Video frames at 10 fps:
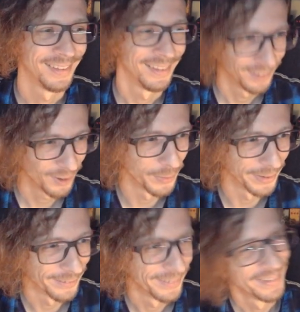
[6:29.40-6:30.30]
There we
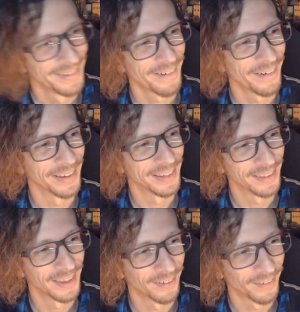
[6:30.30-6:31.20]
go. All right, and
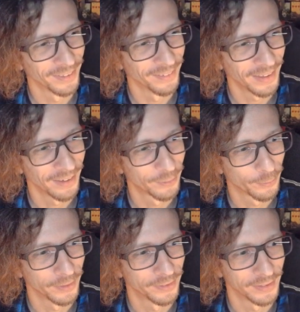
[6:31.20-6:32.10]
then on the left,
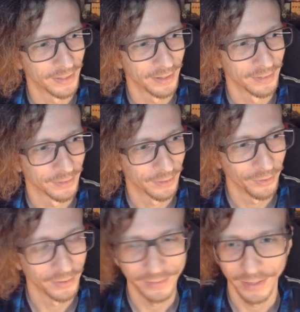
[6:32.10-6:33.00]
once again, go
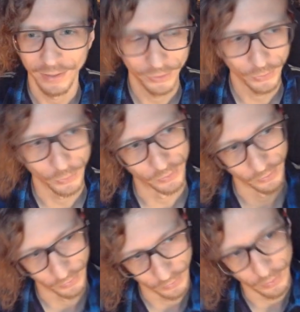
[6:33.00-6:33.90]
to data
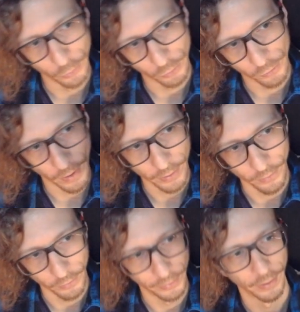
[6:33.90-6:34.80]
sources, the little
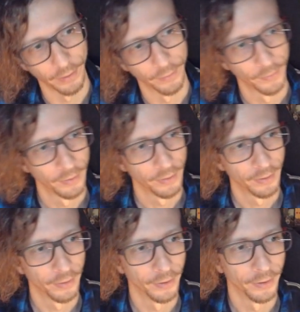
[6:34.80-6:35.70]
triangle there.
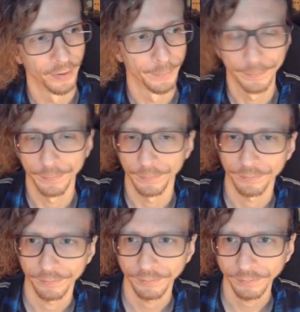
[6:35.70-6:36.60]
Uh,
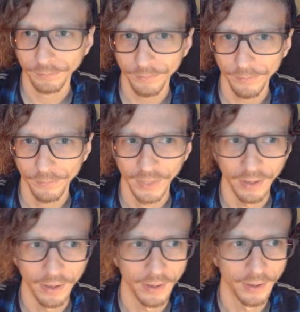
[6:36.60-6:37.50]

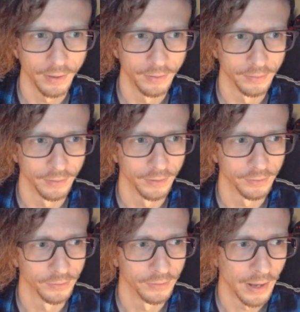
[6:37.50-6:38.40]
and uh,
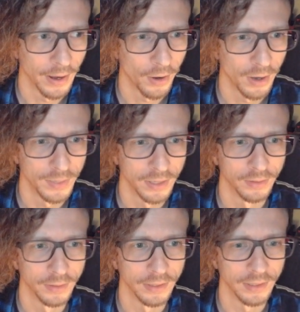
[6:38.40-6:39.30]
so now I'm
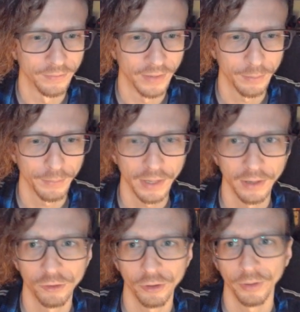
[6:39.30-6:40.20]
in the event
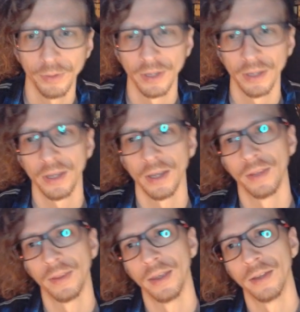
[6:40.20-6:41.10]
manager.
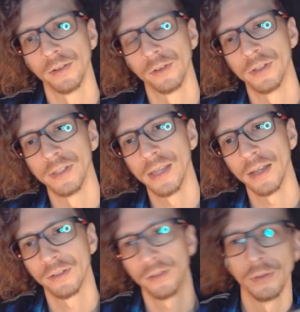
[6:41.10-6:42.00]
And then to
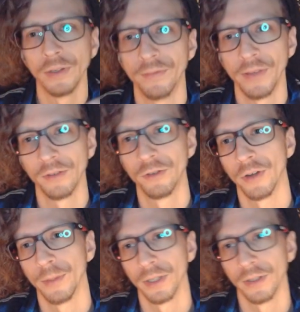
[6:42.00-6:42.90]
get to adventure,
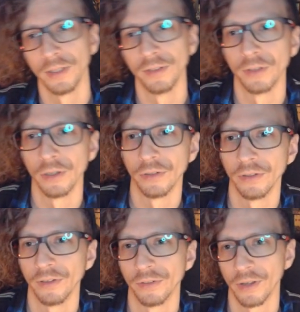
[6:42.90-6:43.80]
I'm going to need to go to
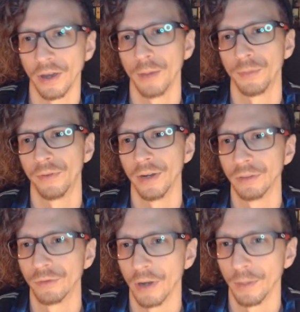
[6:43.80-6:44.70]
this top right
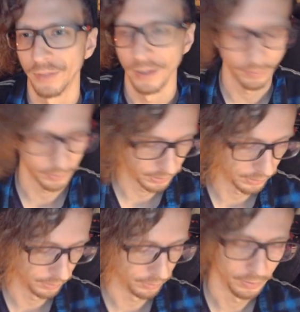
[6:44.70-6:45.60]
drop down
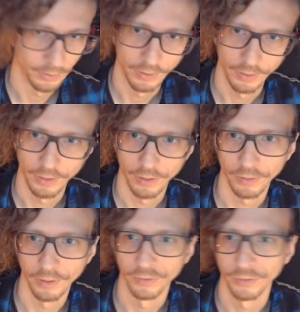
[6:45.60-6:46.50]
here.
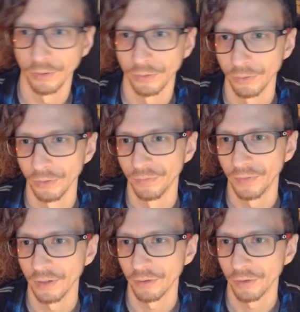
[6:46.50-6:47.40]
Let's go to
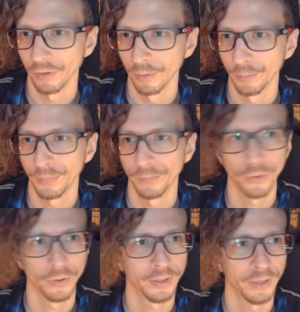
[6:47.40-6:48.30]
adventure,
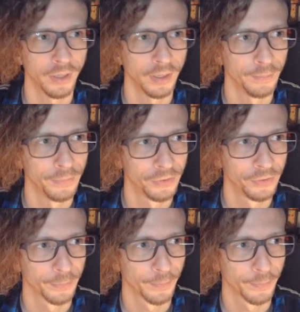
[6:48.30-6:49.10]
board games.